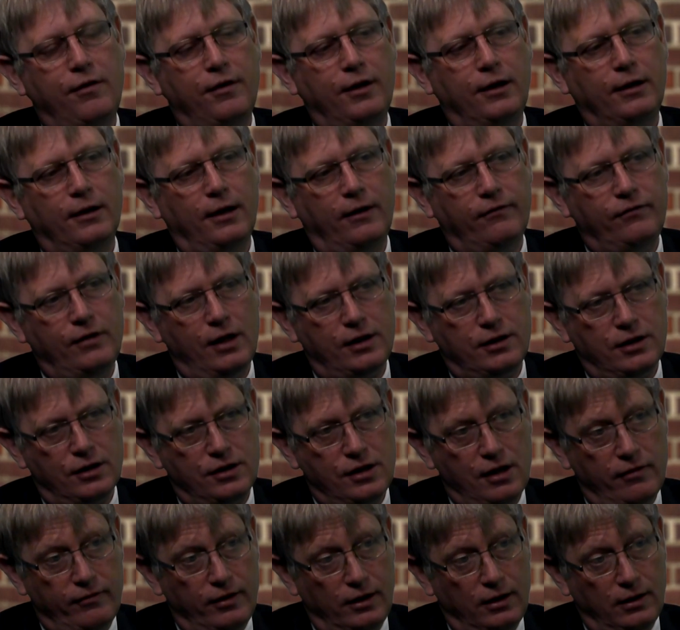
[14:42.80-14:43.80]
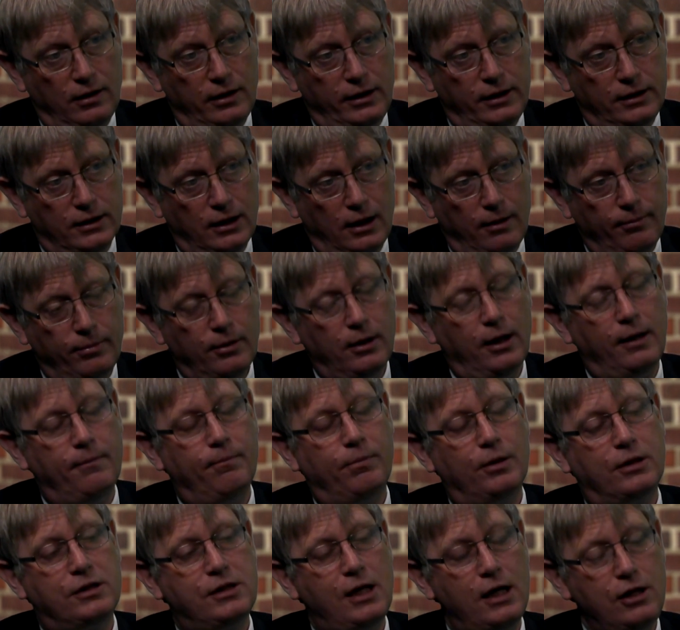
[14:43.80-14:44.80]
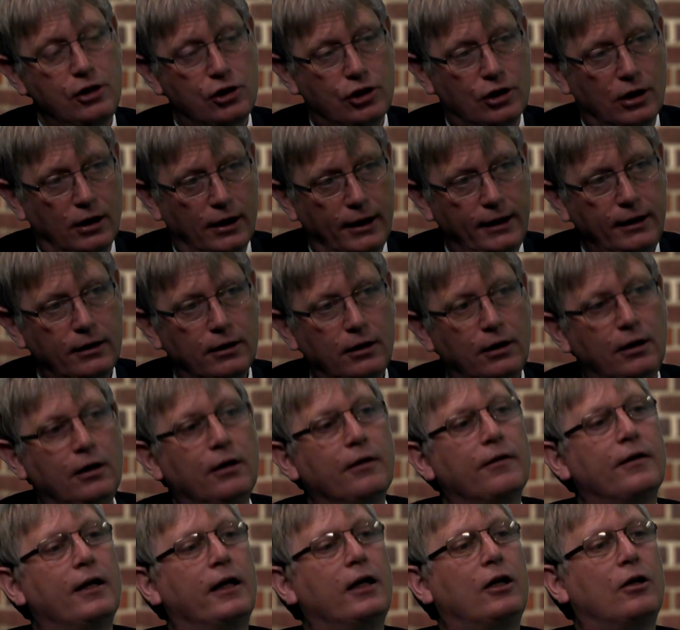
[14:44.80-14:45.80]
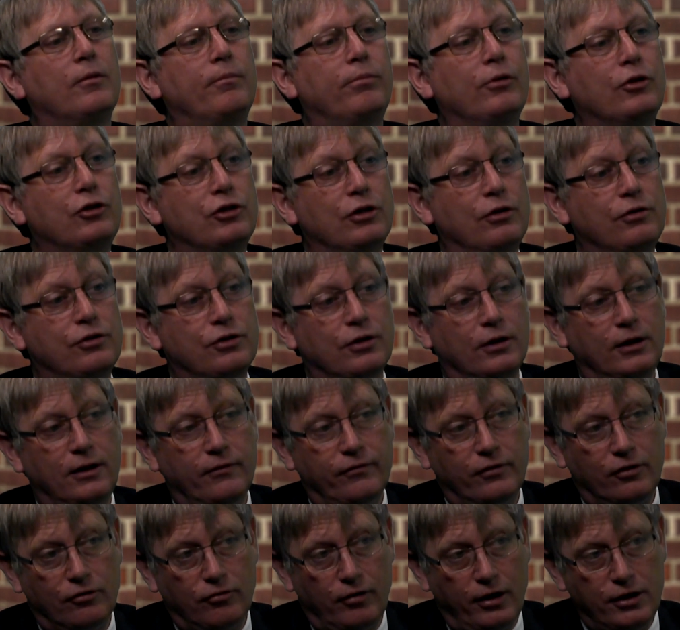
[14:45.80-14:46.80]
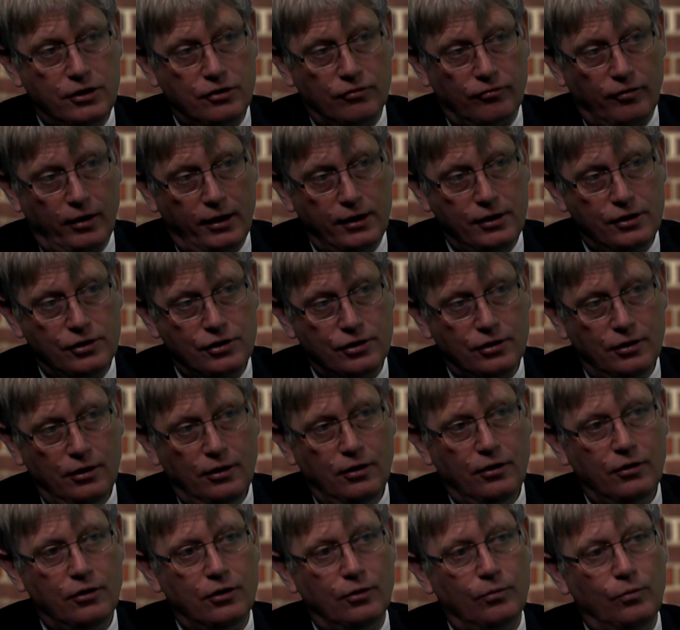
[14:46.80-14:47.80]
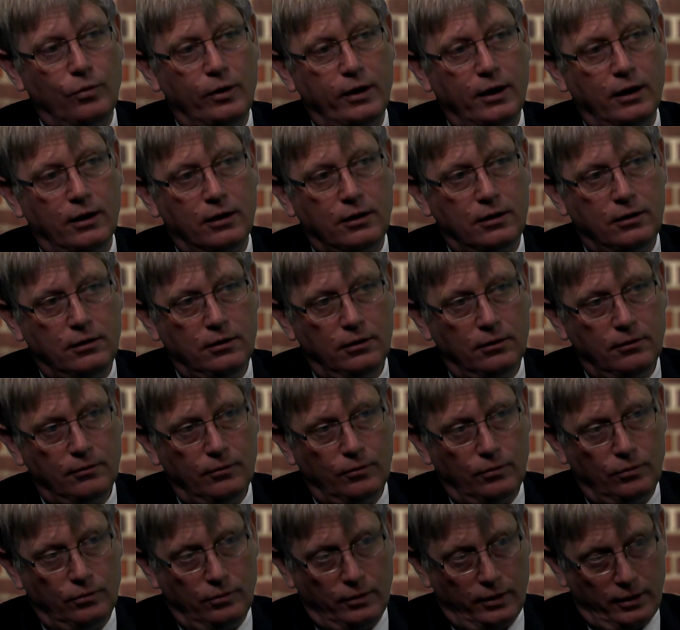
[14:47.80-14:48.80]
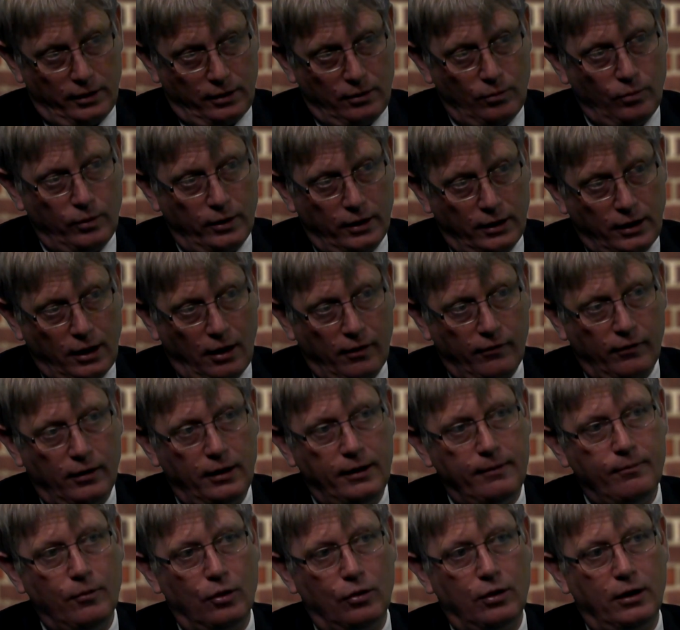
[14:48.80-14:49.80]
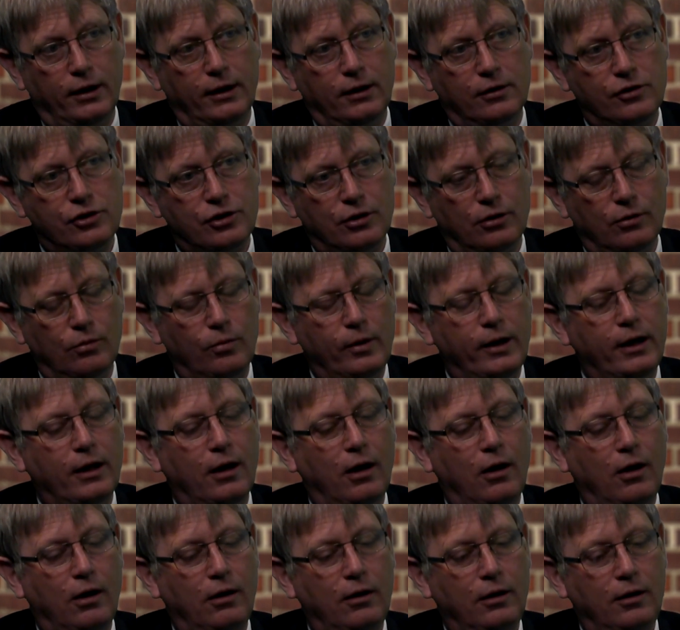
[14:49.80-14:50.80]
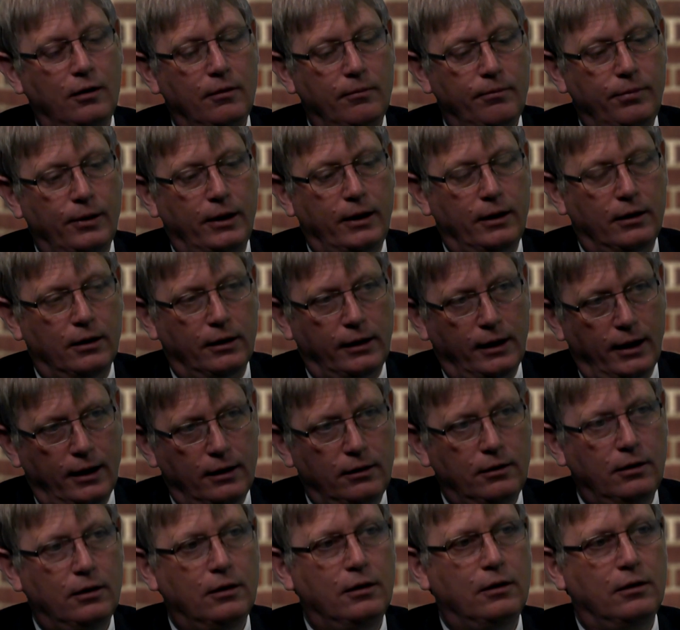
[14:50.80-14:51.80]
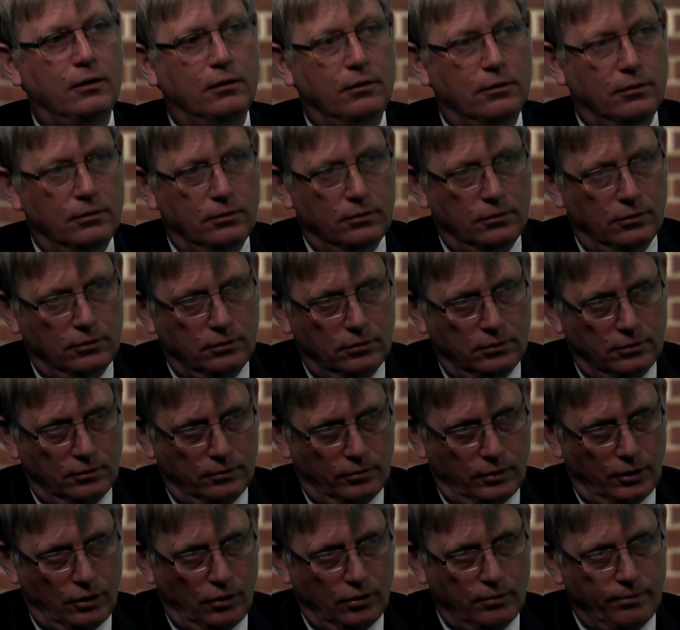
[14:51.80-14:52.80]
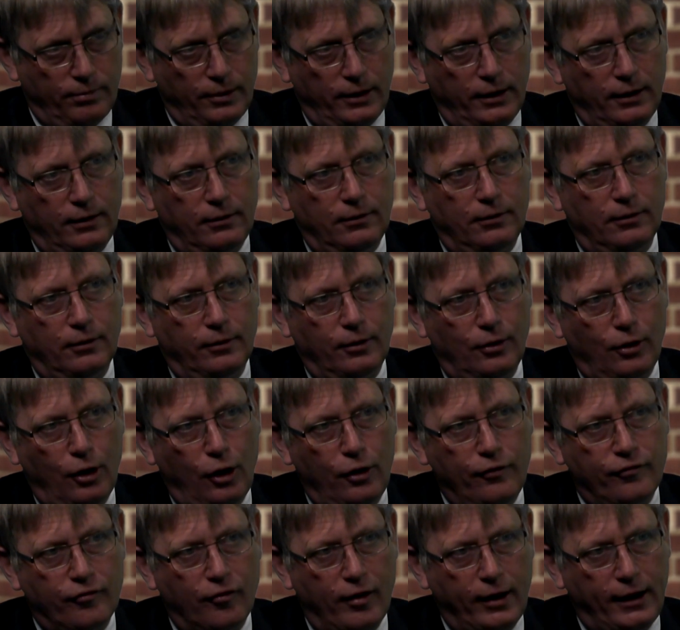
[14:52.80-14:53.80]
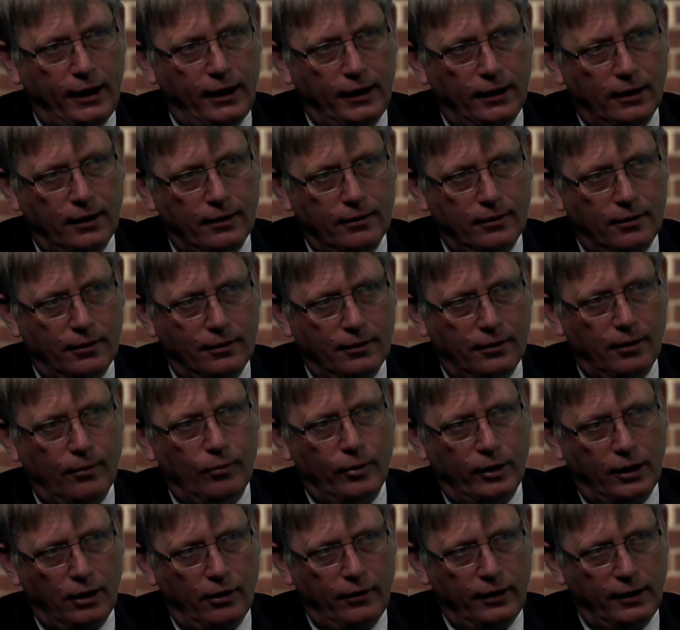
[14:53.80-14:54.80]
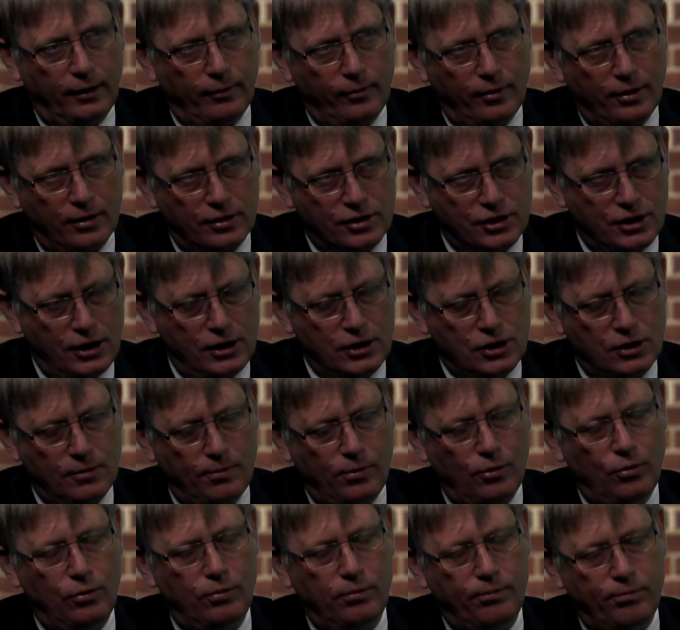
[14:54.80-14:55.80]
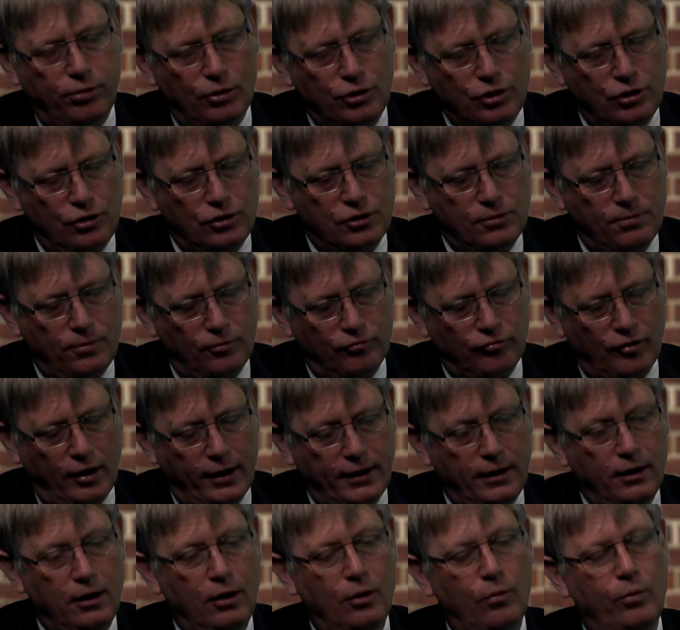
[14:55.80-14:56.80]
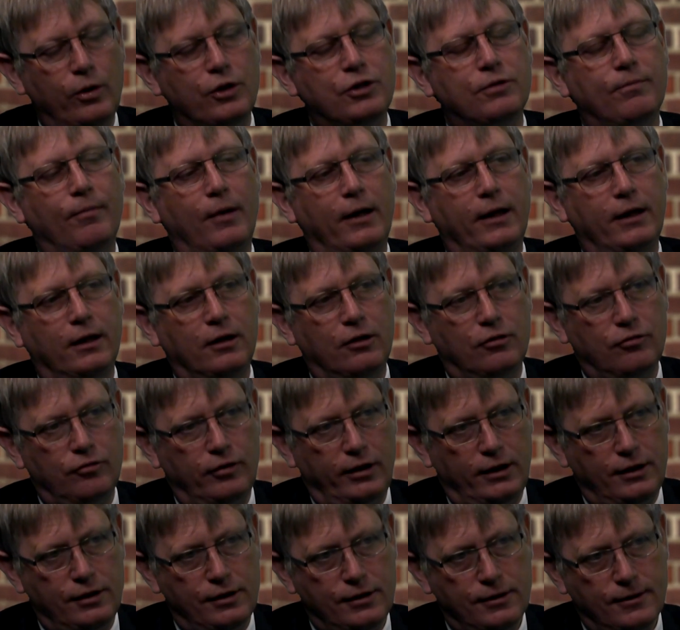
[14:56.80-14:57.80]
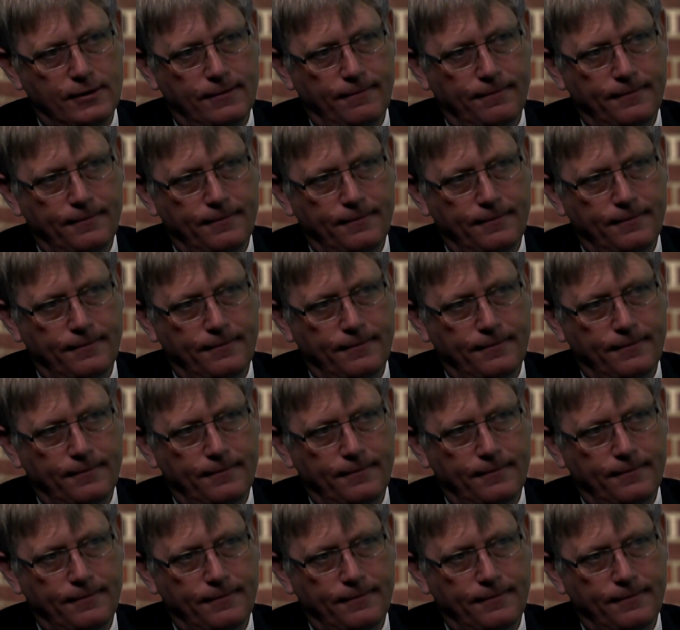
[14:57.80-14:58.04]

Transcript: think they've necessarily cleaned up, and potentially they could produce at even greater rates than we're currently modelling. So we are being, again, we're not over-egging it, yeah. And we're going in with a sensible, producible rate, which may increase.